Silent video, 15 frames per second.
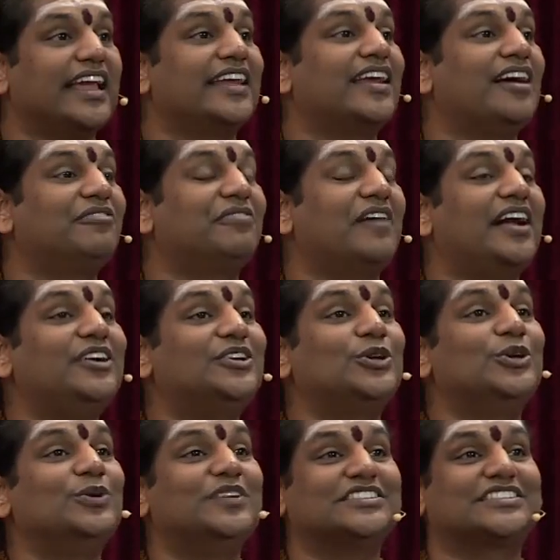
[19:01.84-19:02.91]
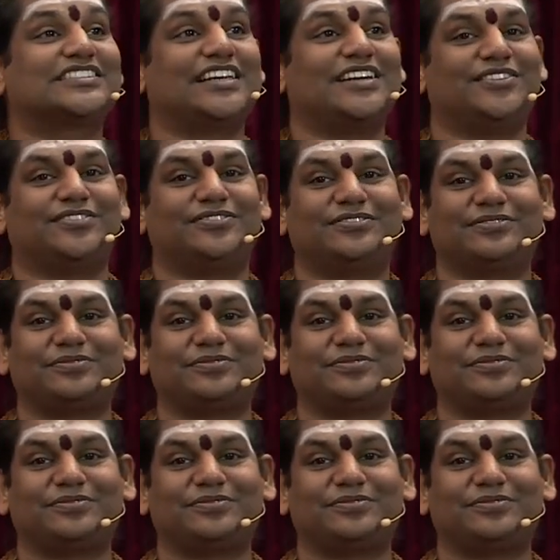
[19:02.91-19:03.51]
enough unto yourself.